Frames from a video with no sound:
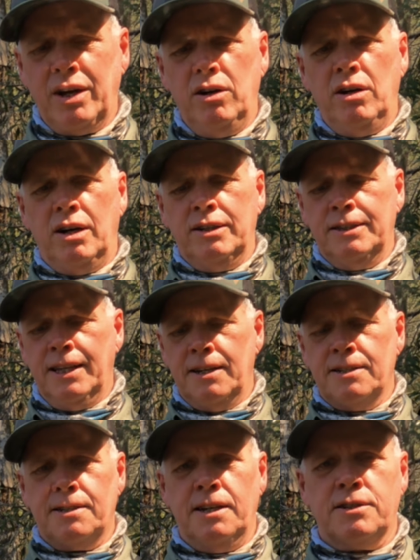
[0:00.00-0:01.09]
Oh, that
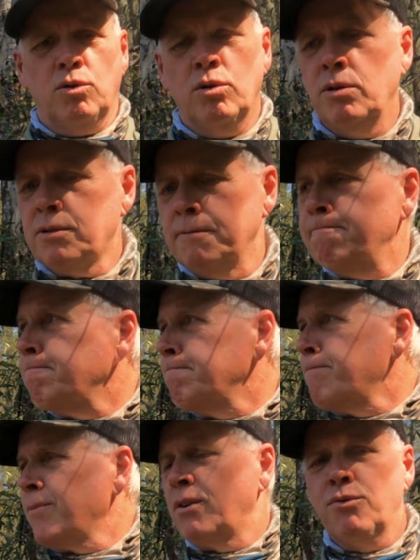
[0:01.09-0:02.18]
is just awesome.
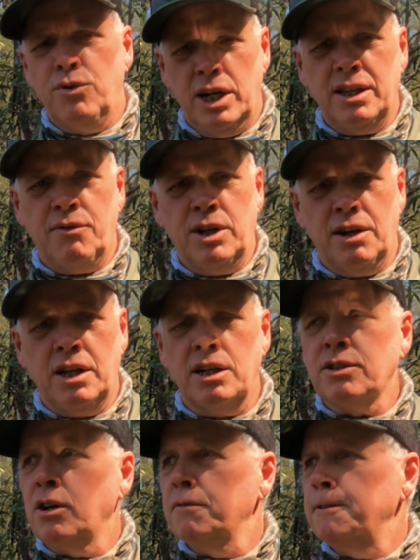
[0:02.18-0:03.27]
Really, really
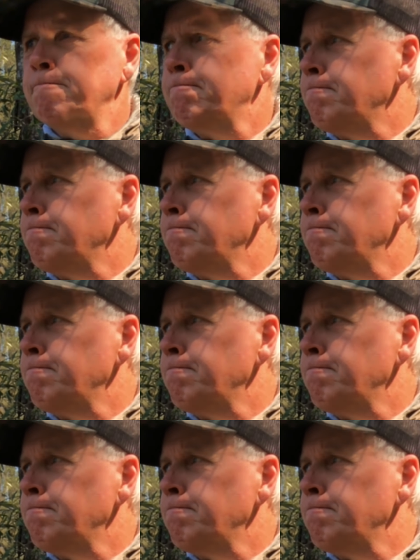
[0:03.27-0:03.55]
nice coffee.